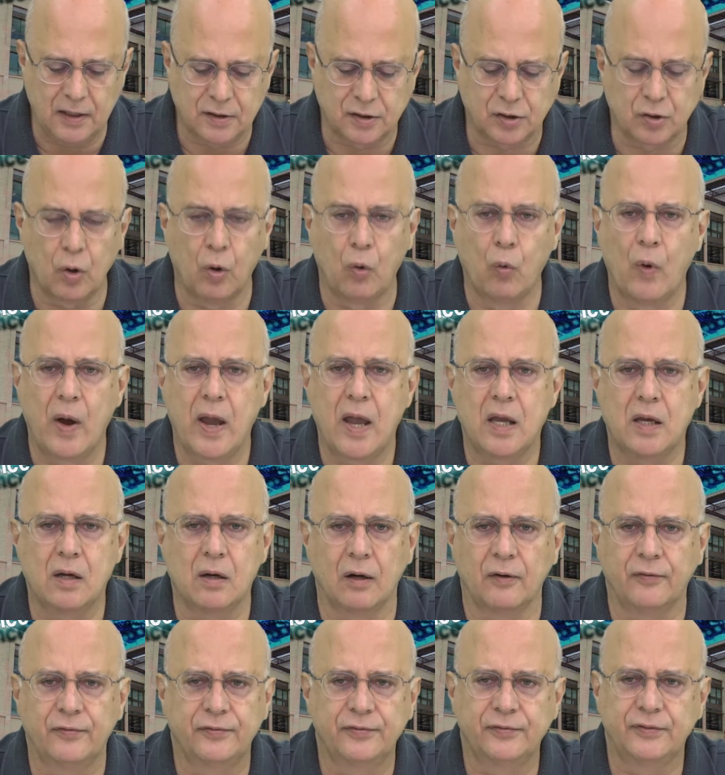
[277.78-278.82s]
is no way
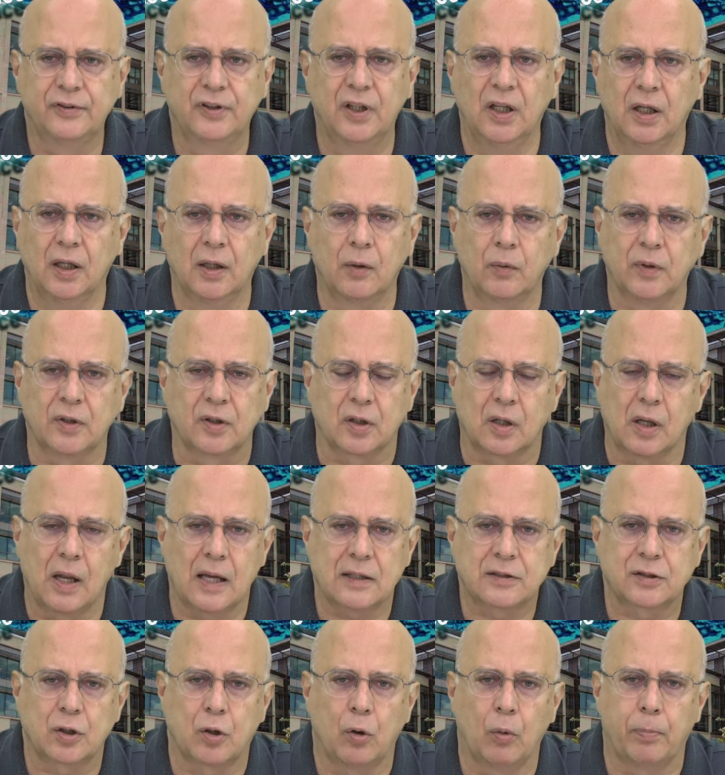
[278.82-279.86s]
of dealing with
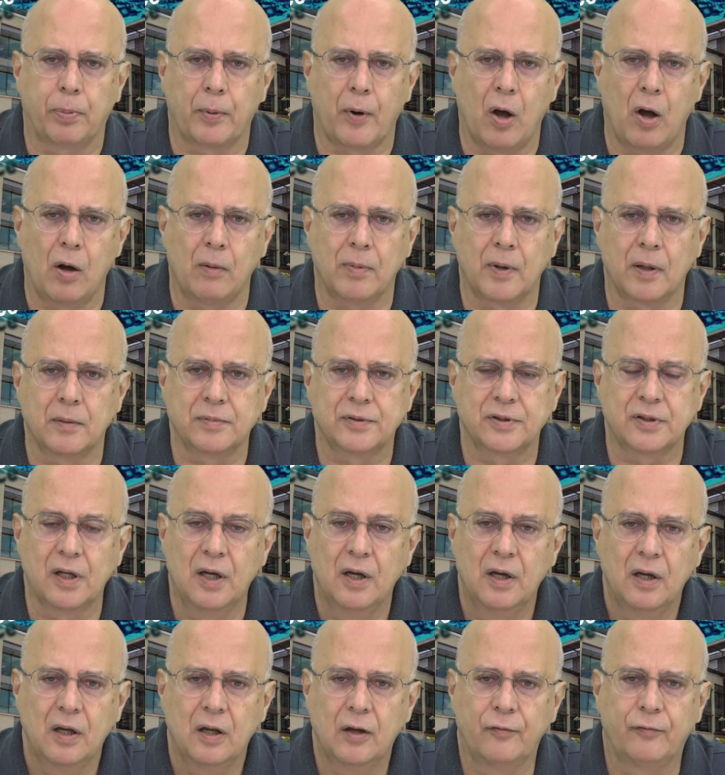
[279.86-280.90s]
classical problems
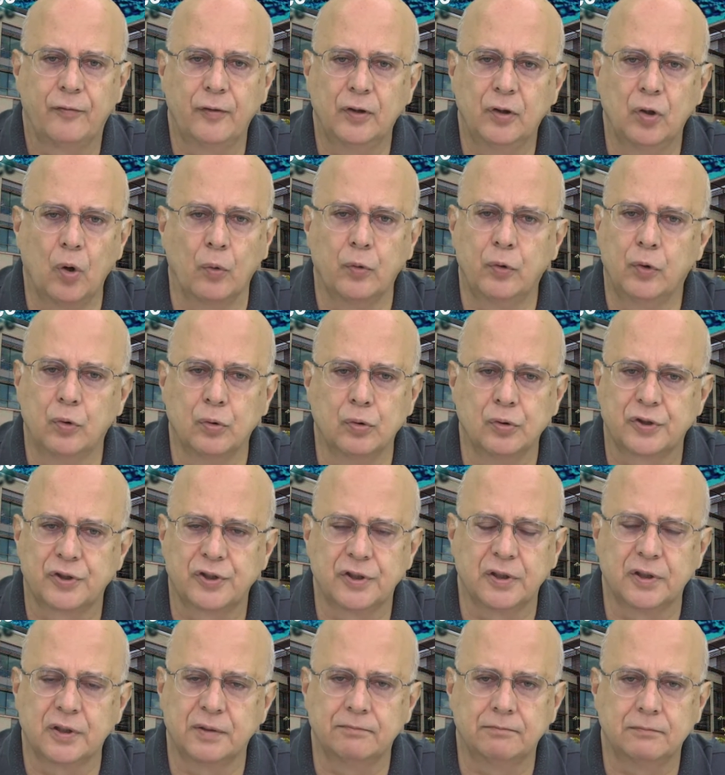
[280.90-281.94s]
if we don't use
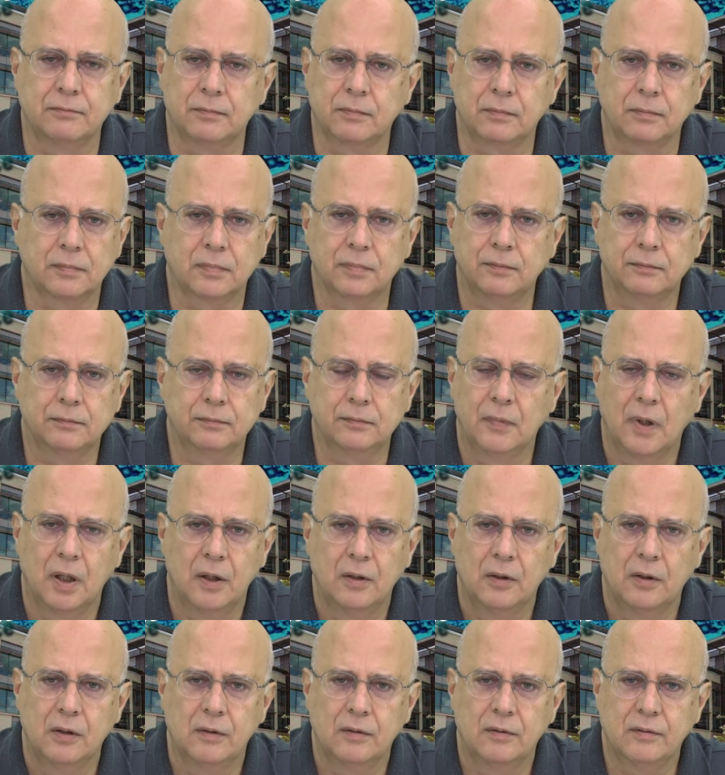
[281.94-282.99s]

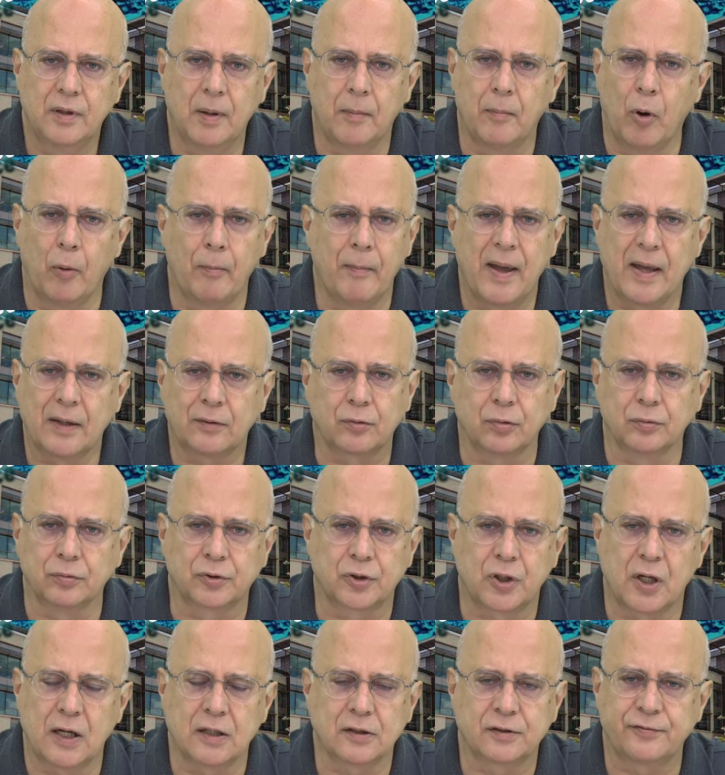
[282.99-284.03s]
the momentum
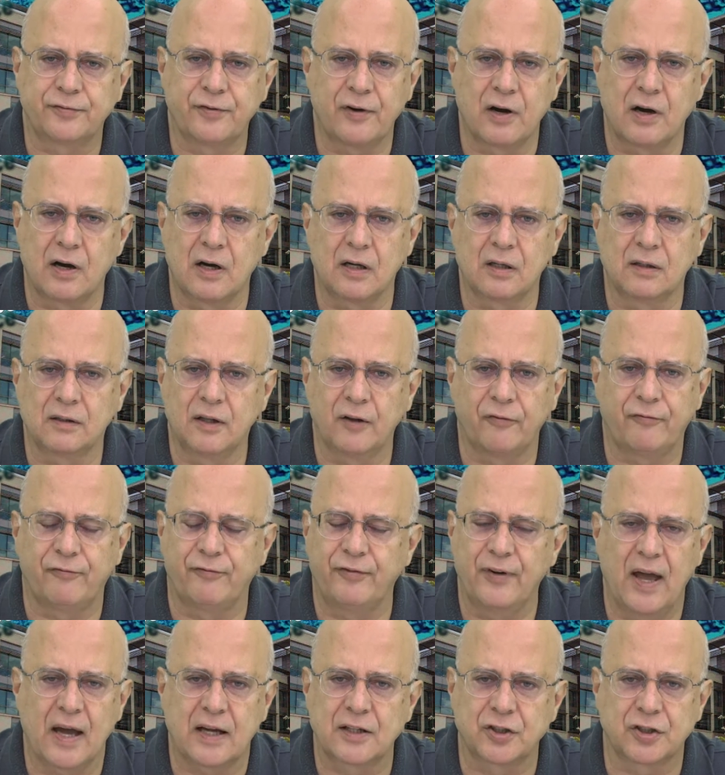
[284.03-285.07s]
transfer, the
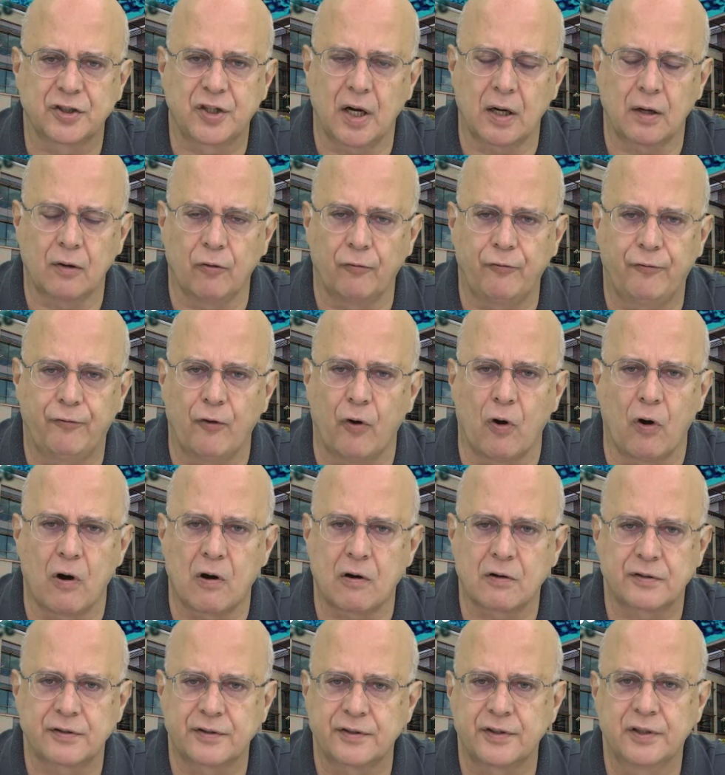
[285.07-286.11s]
external
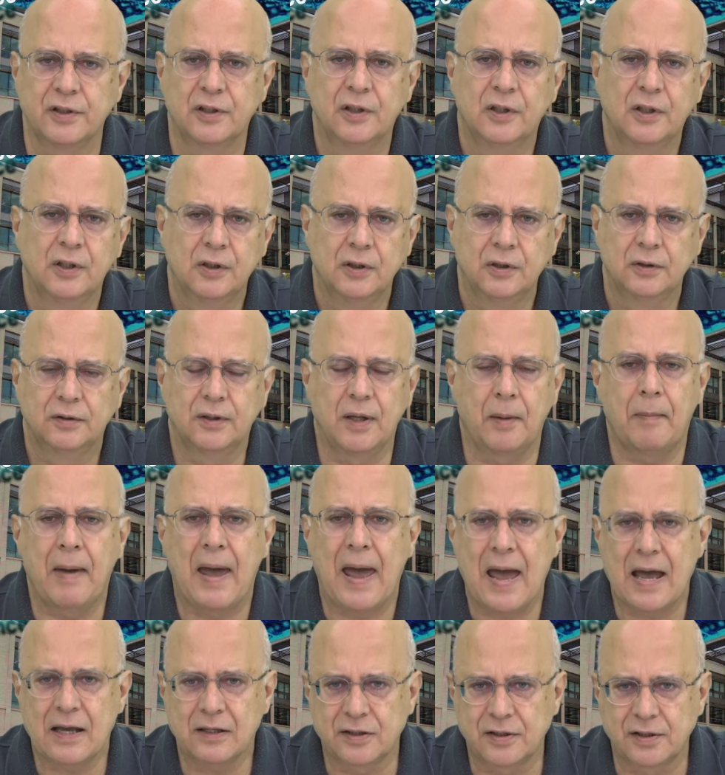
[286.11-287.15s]
force, the
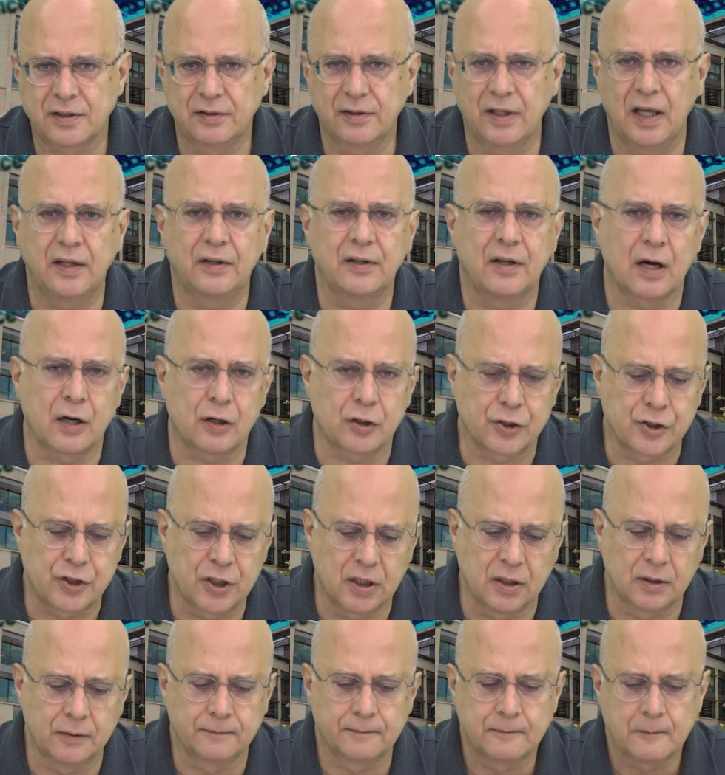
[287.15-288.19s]
mass, the
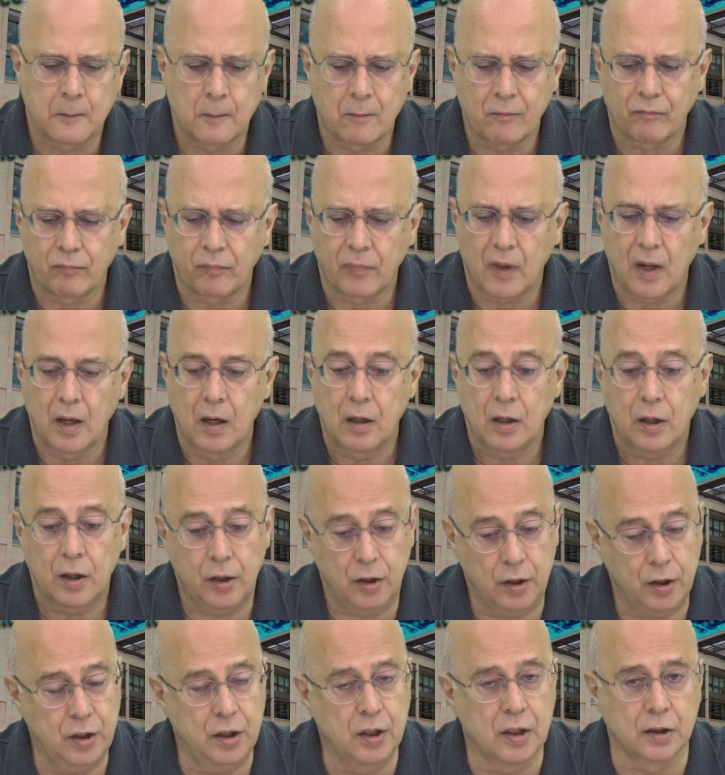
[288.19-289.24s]
inertia.
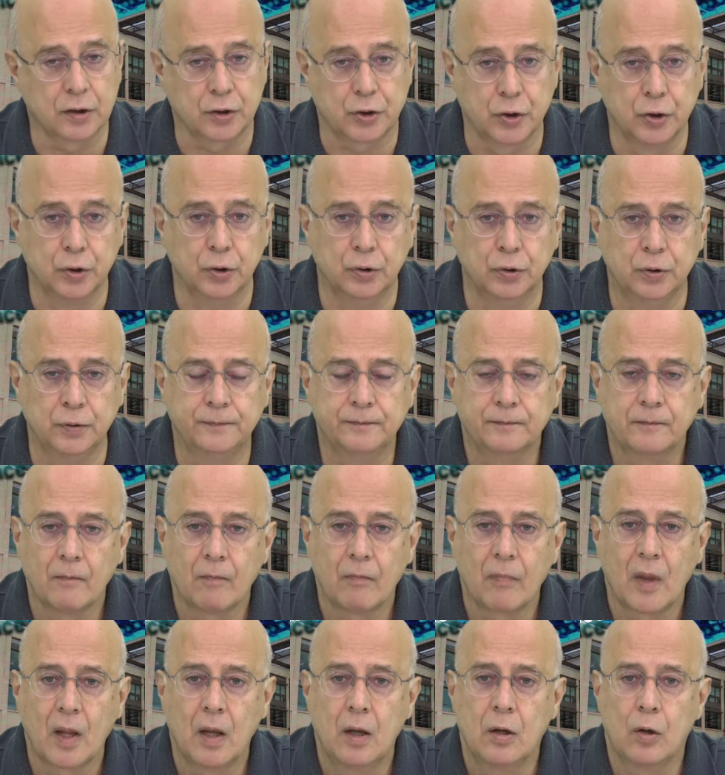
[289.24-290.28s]
Here too,
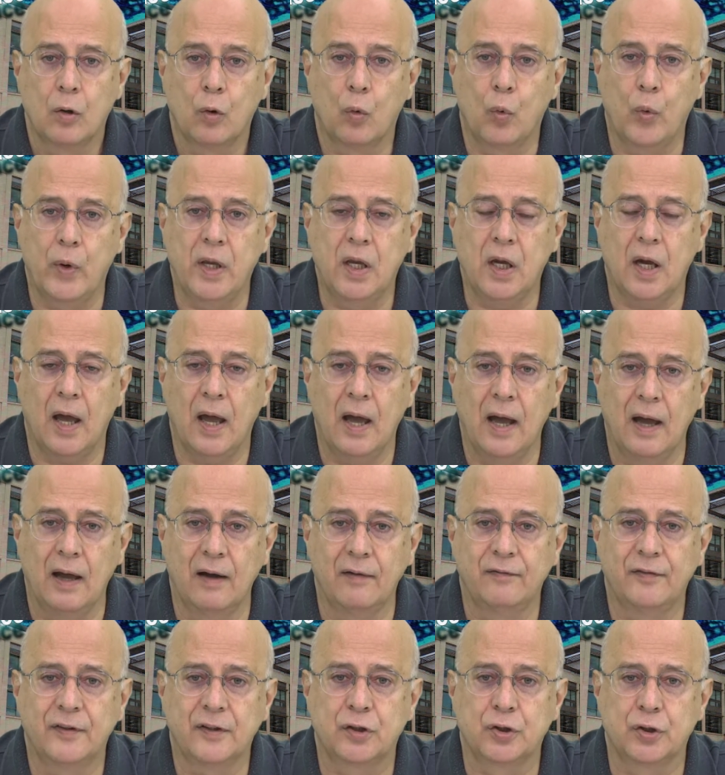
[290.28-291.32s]
we
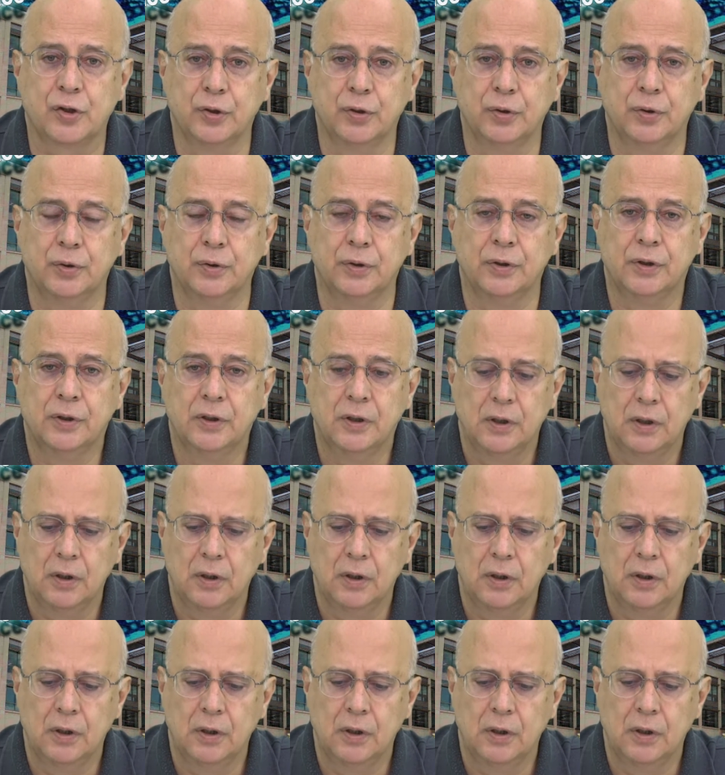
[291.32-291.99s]
have to